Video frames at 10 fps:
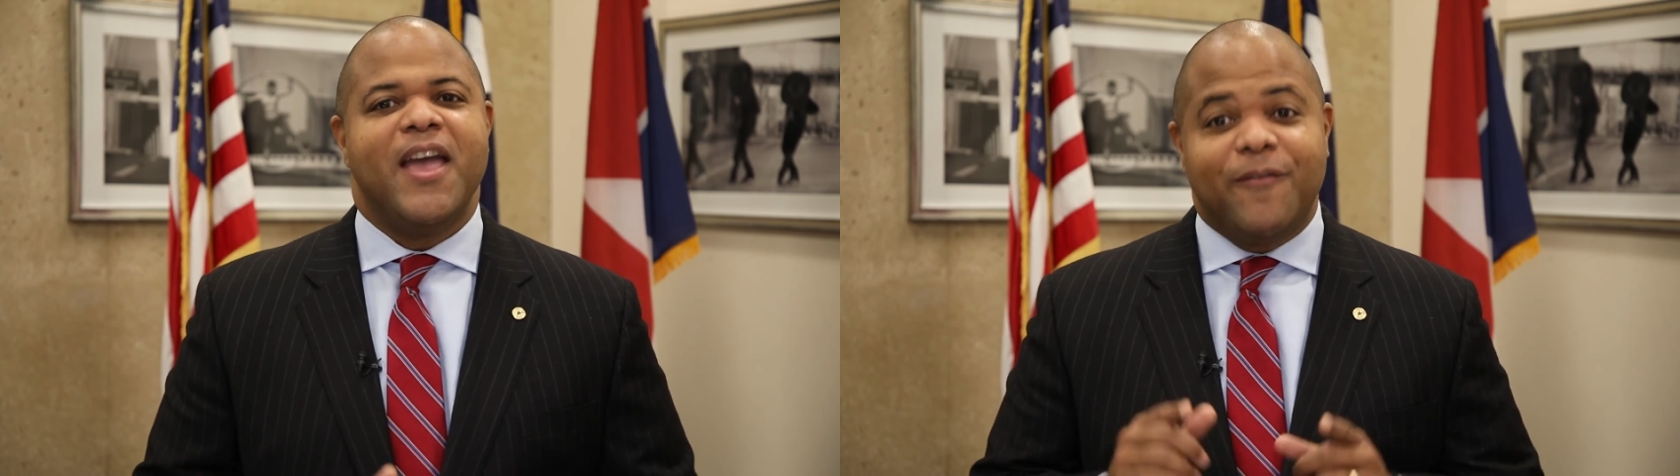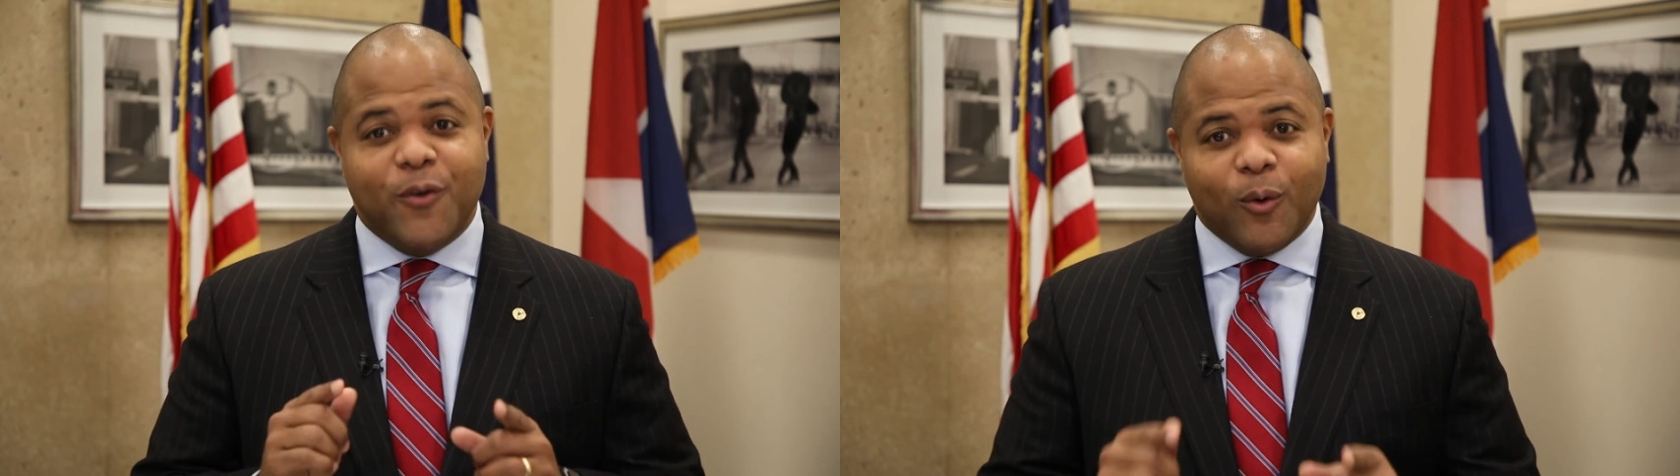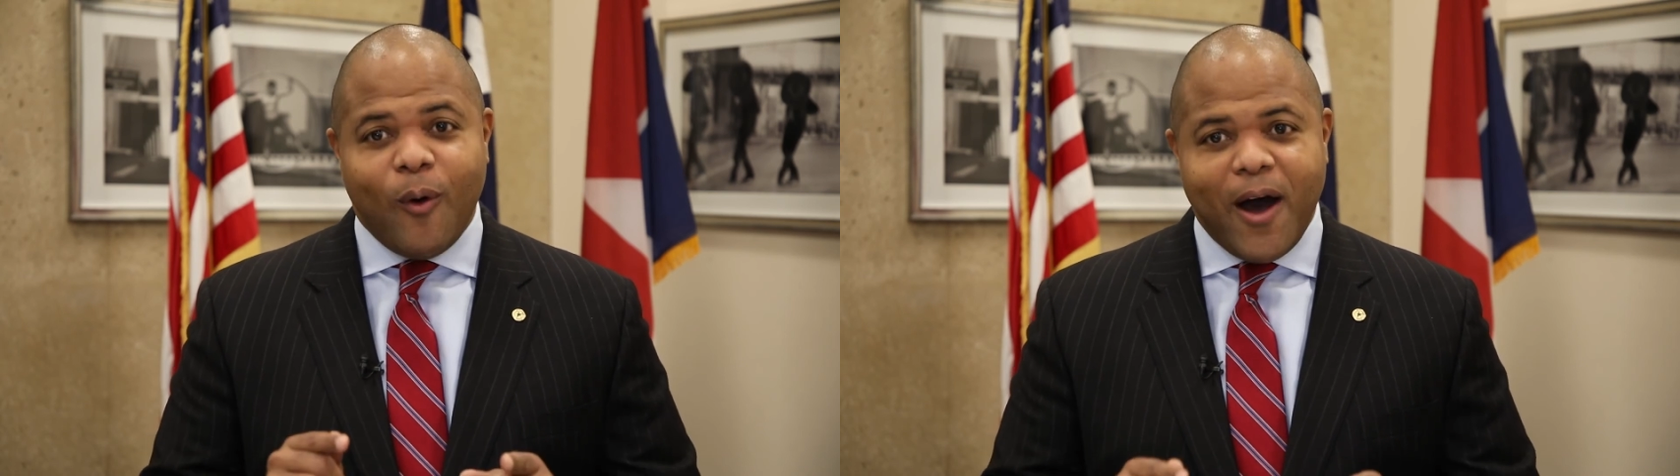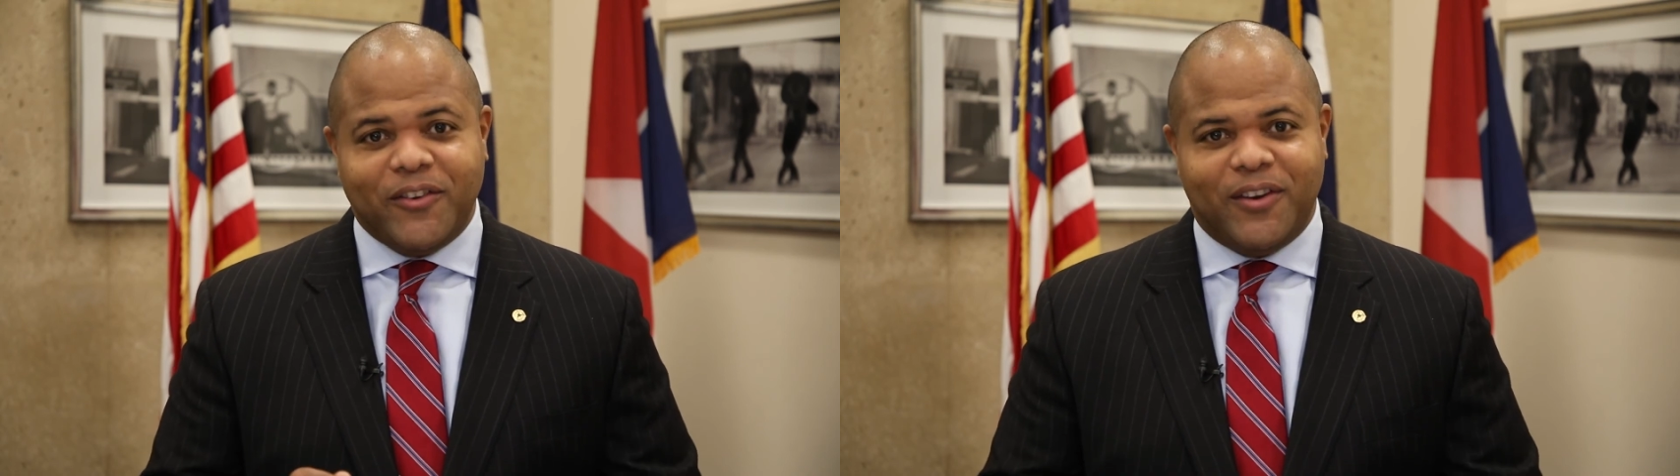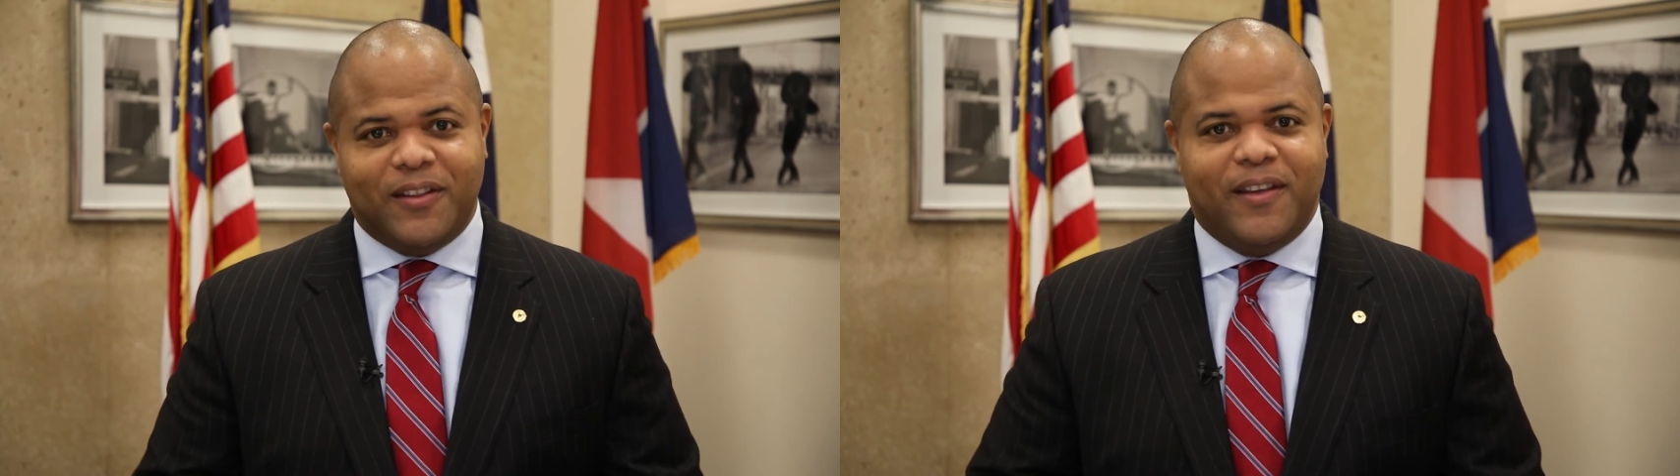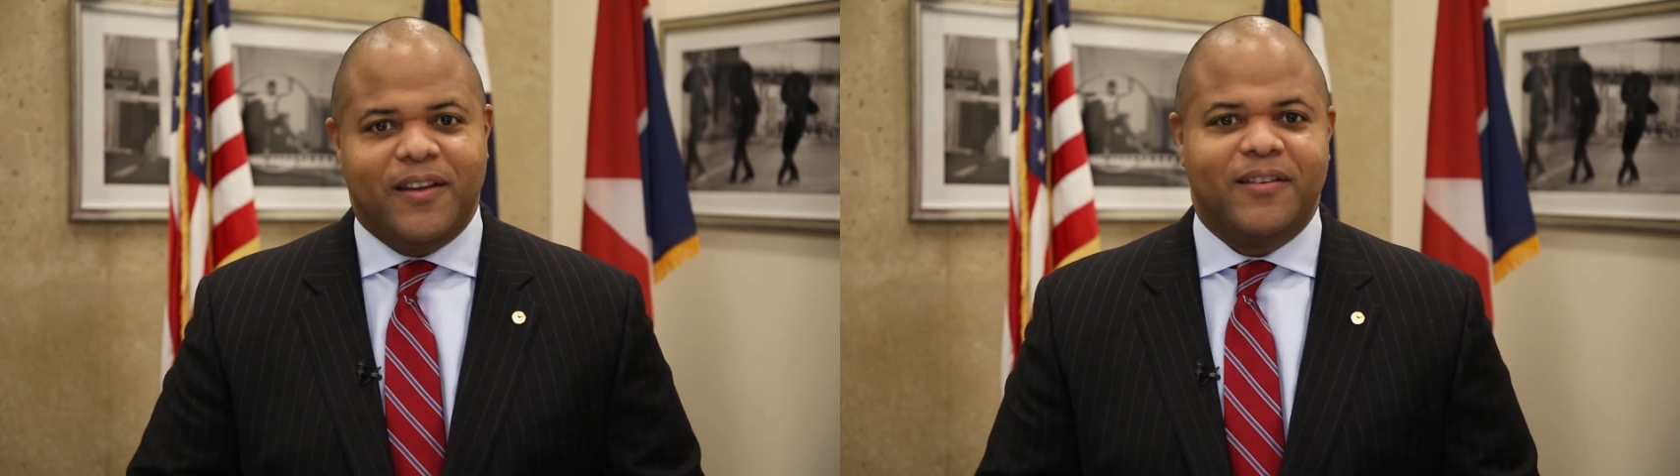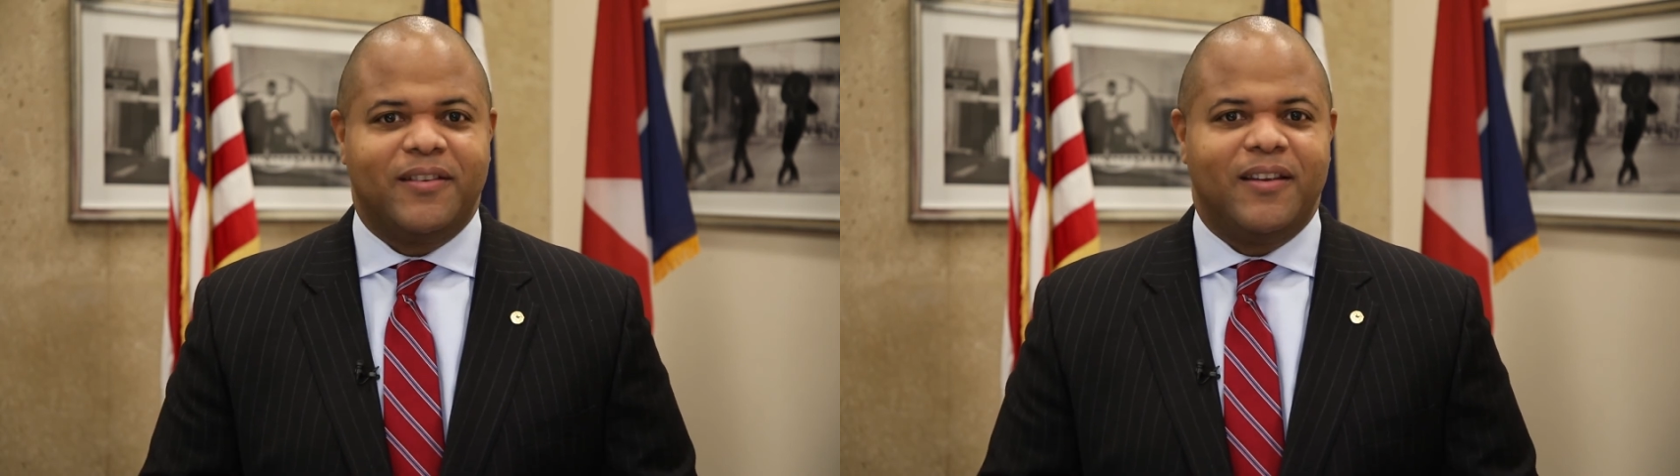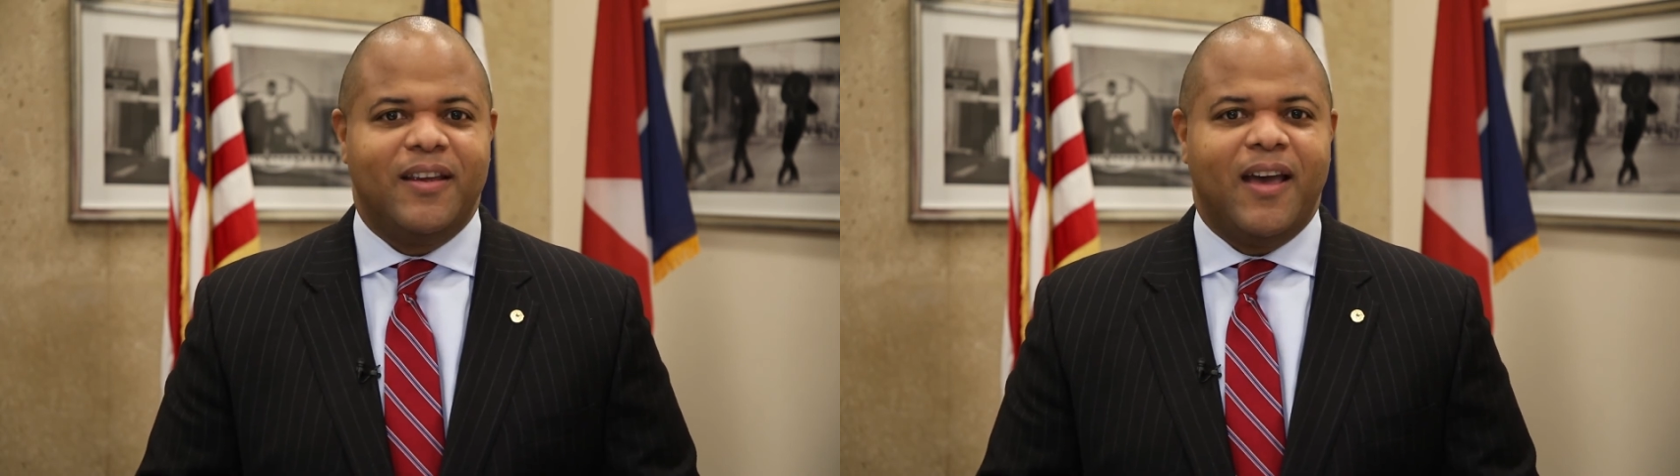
If you're watching this,